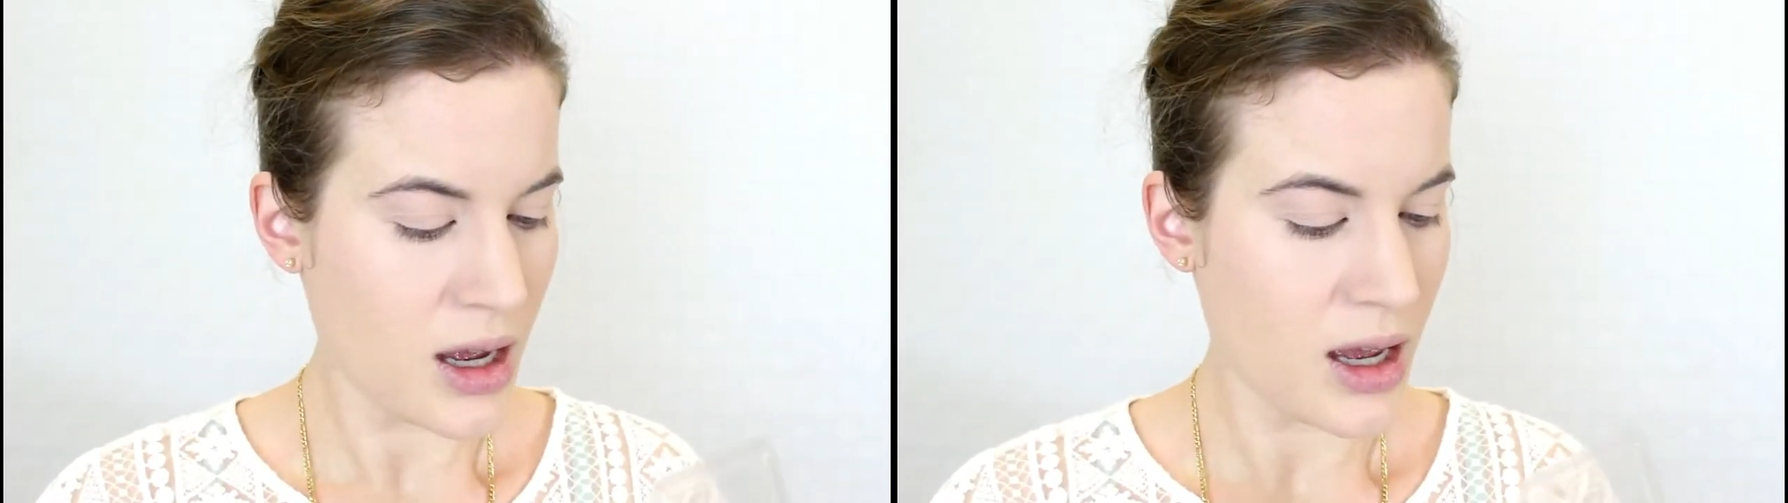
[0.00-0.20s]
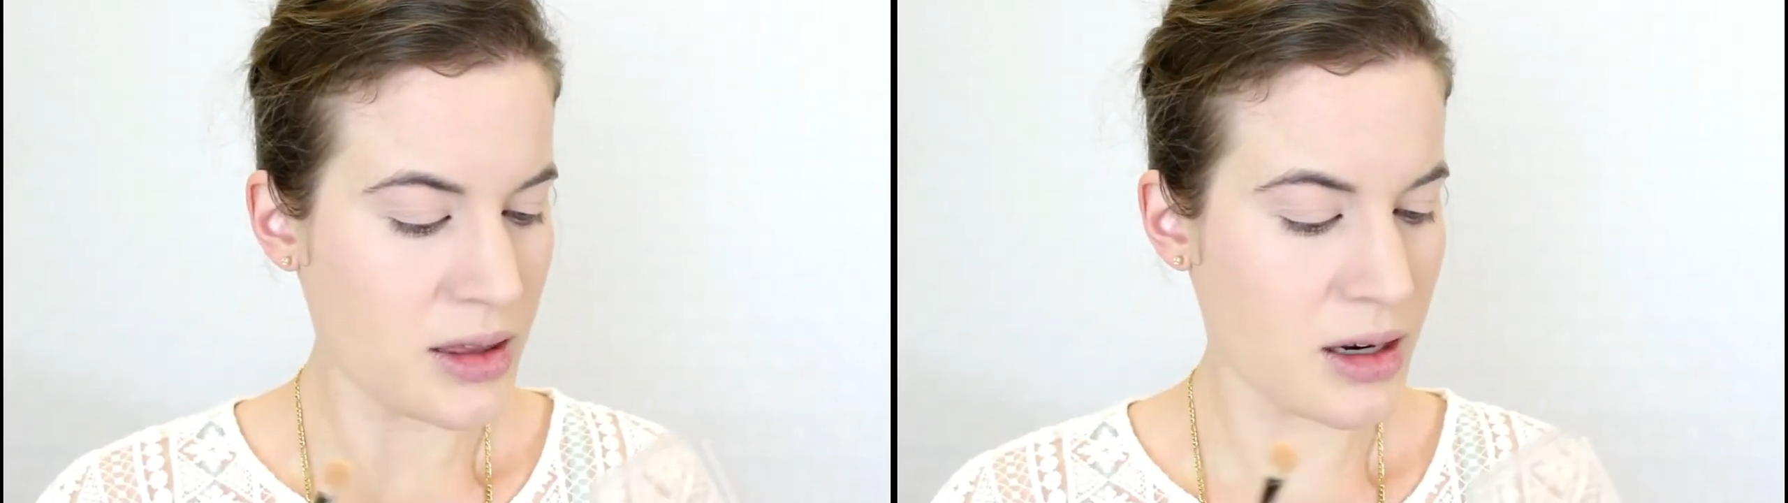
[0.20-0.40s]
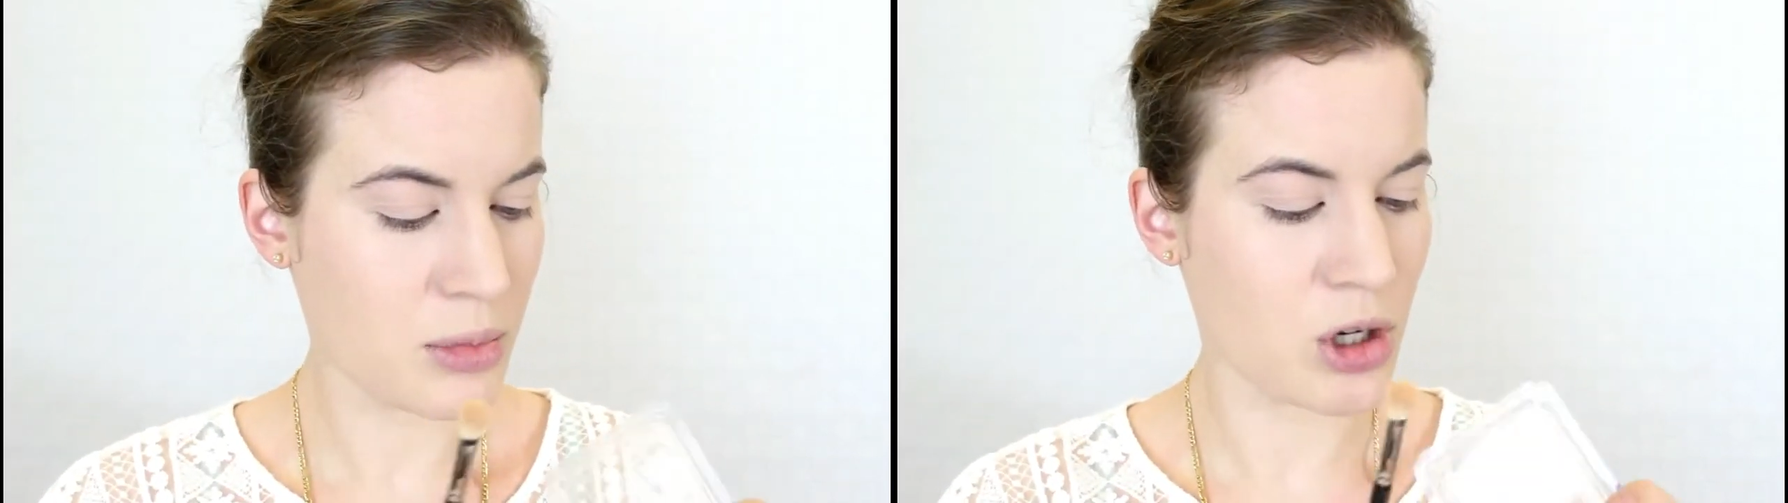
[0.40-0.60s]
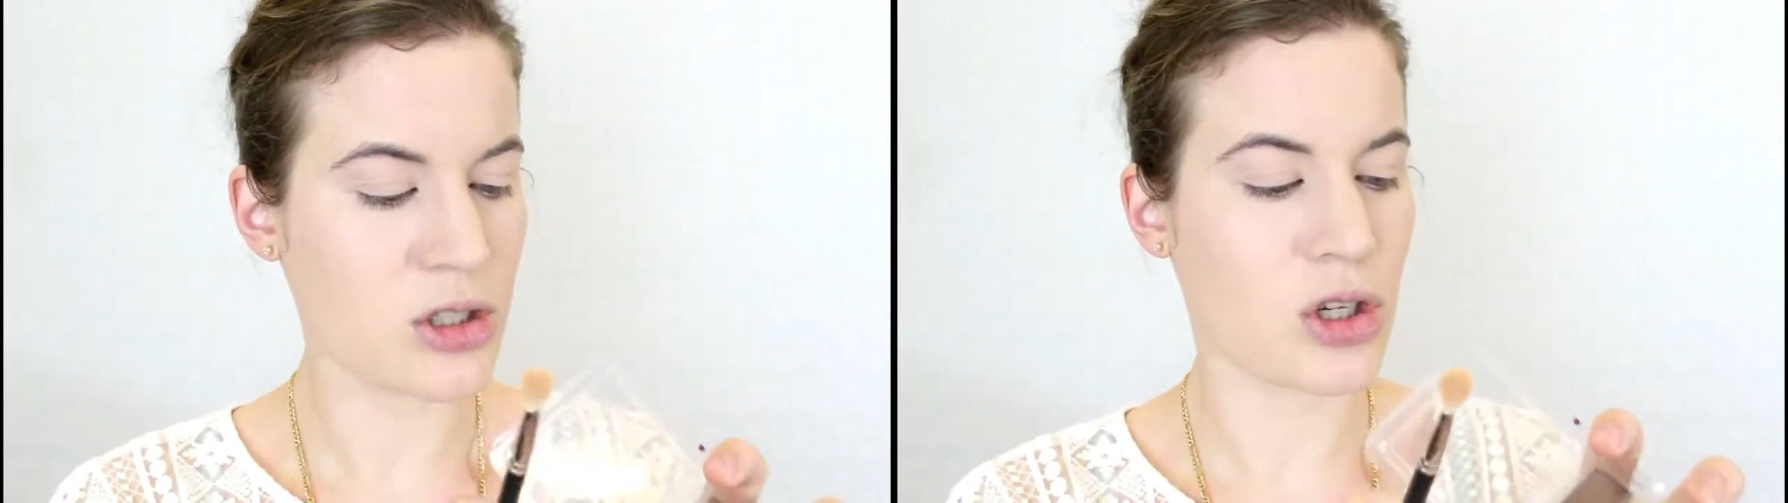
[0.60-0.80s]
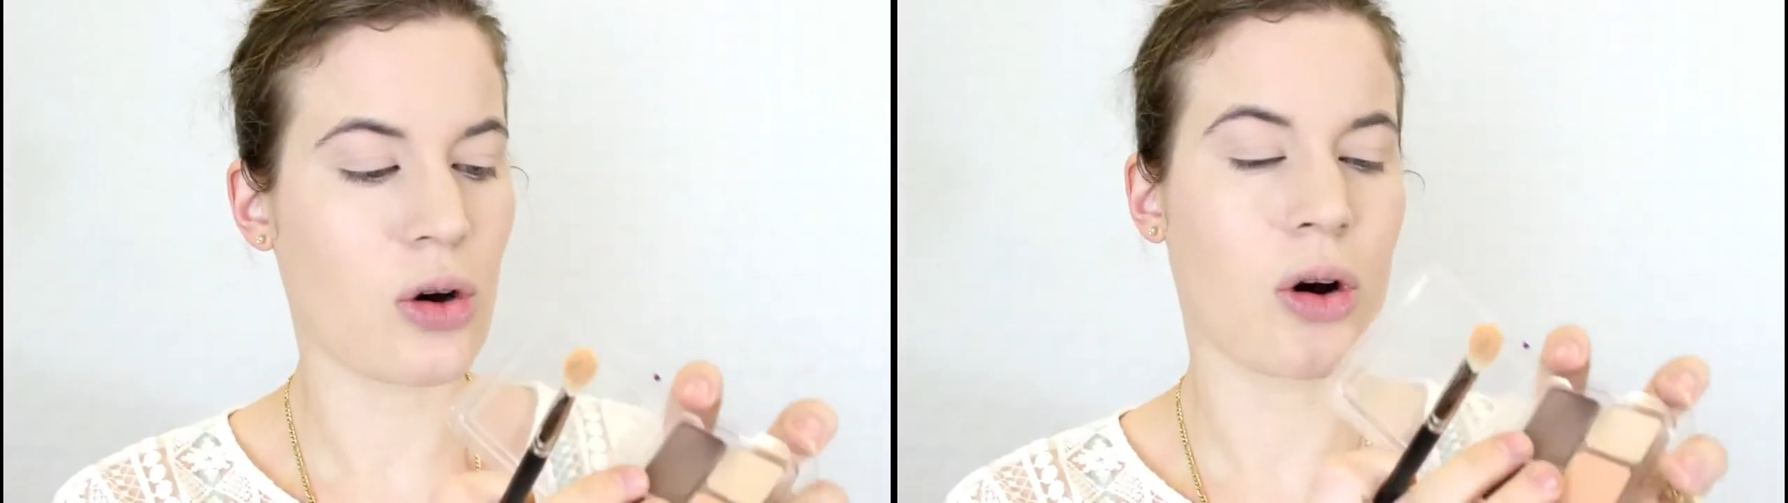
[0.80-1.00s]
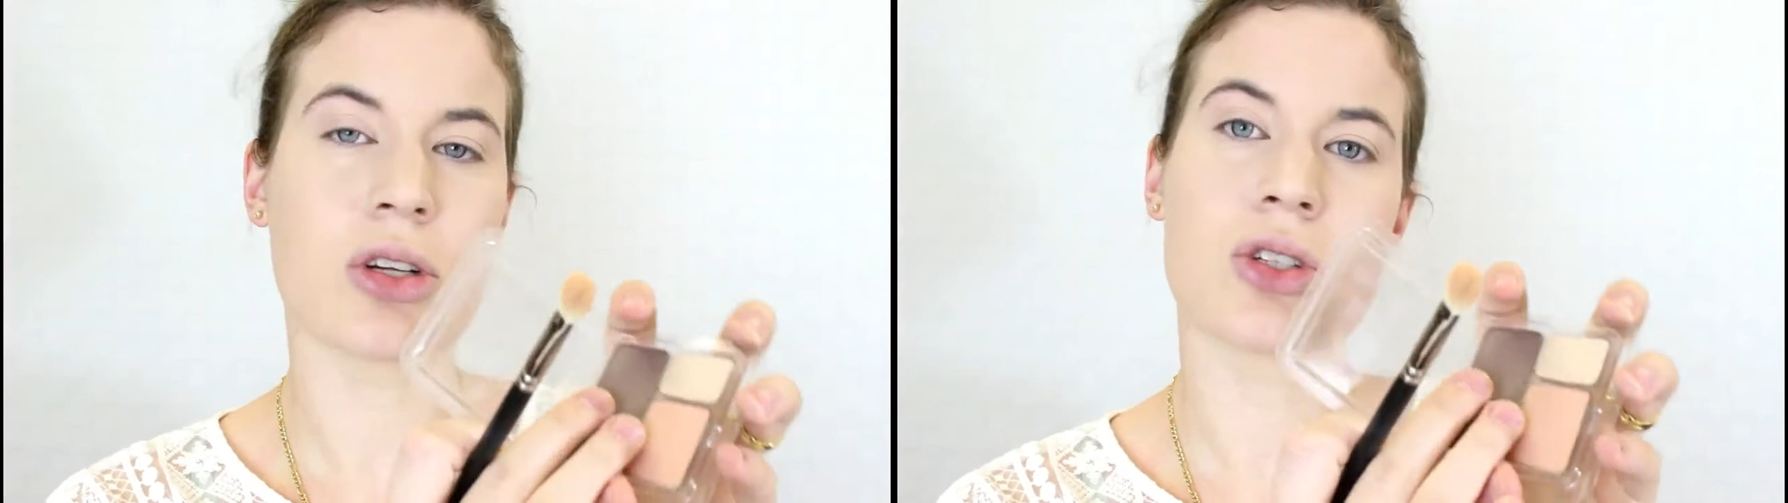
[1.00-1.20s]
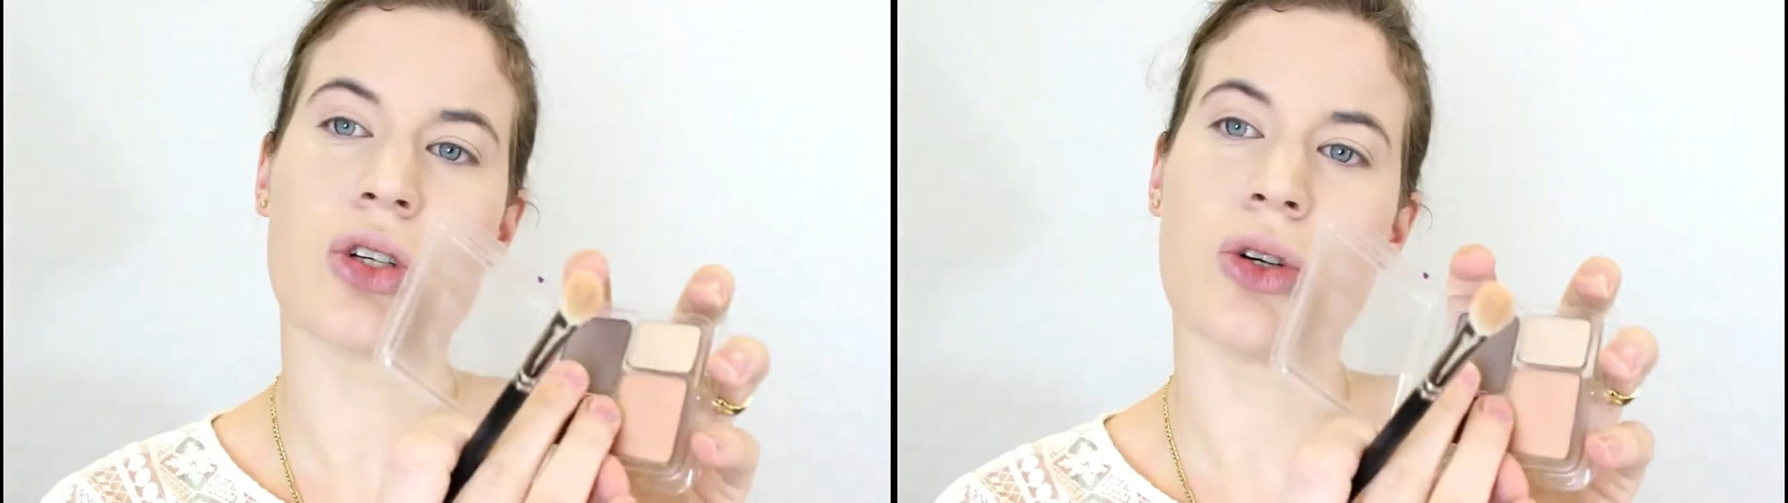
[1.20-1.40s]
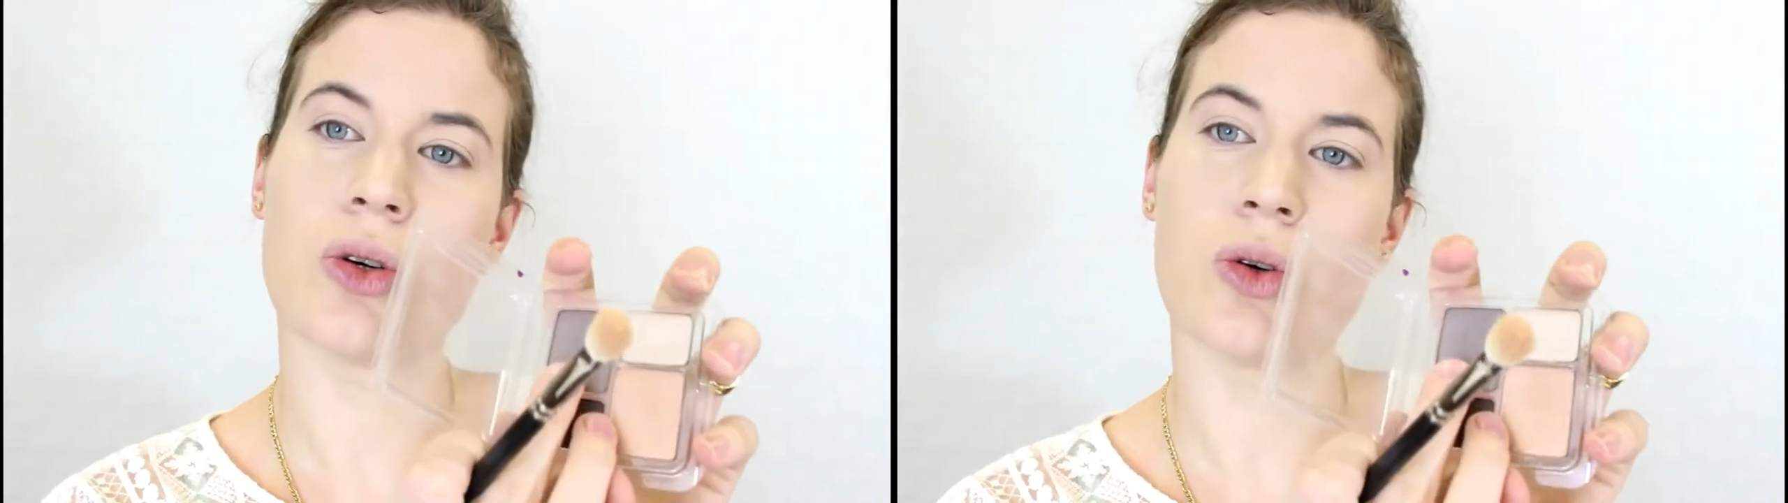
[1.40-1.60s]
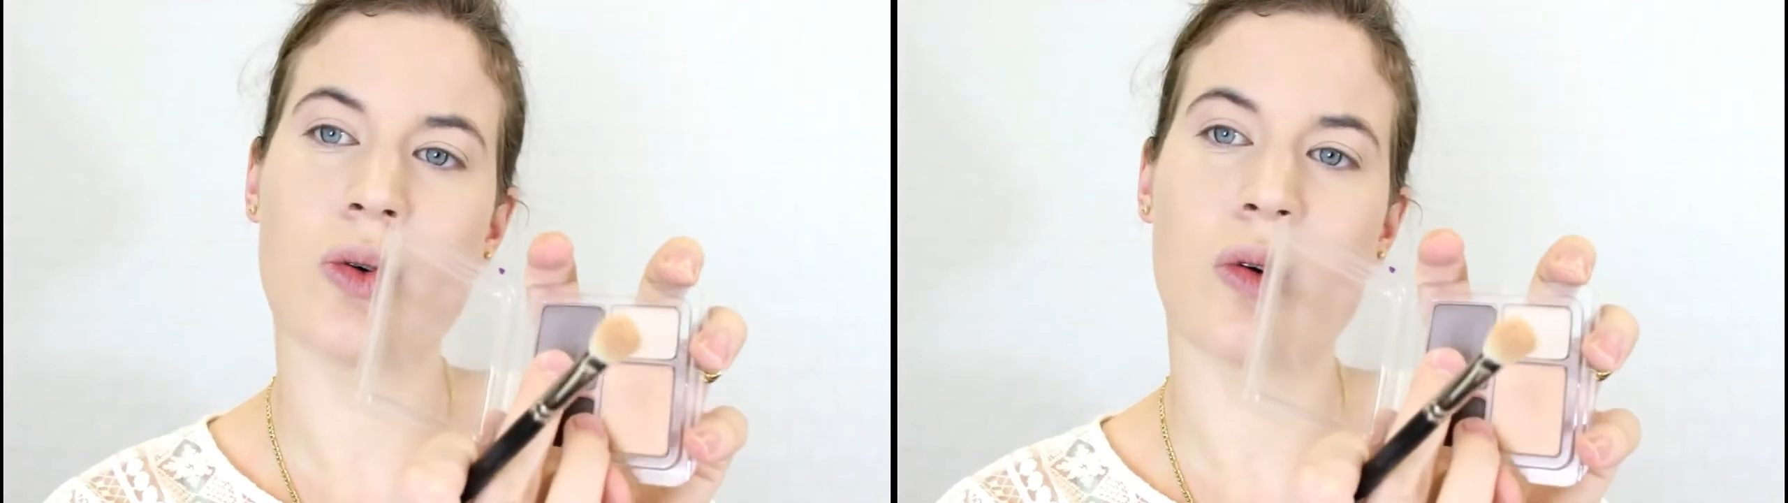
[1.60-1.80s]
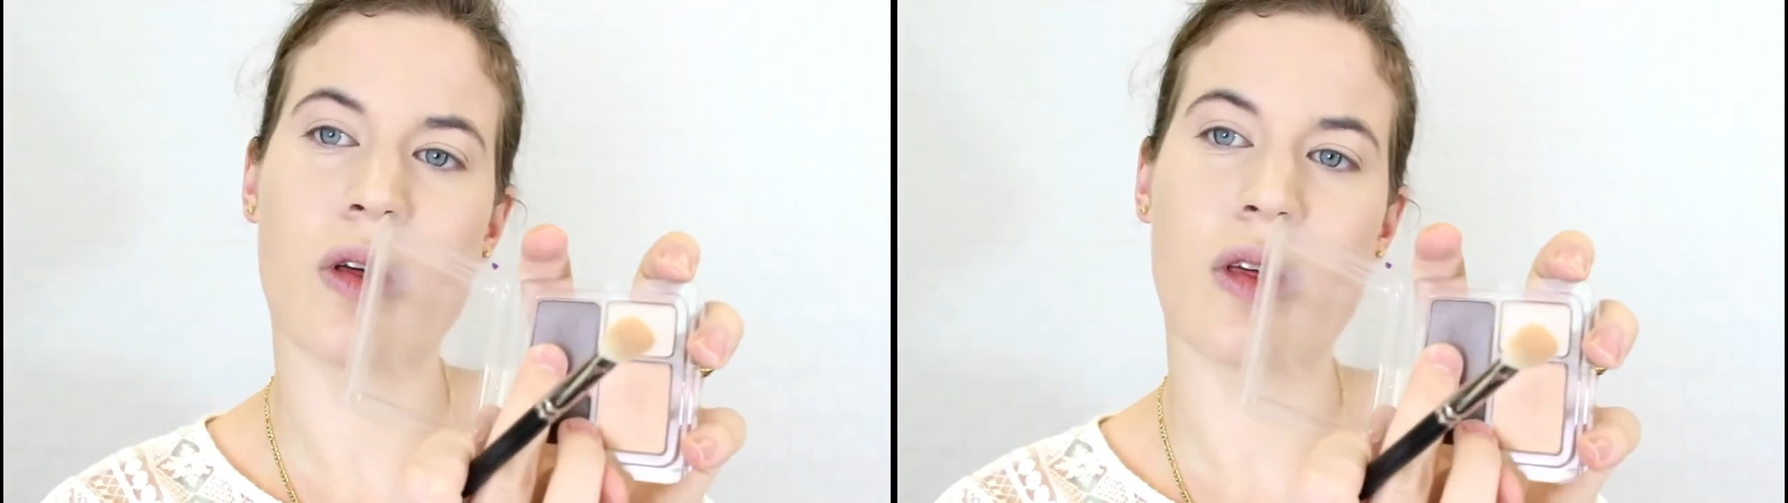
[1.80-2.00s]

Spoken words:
And then I'm going to go on to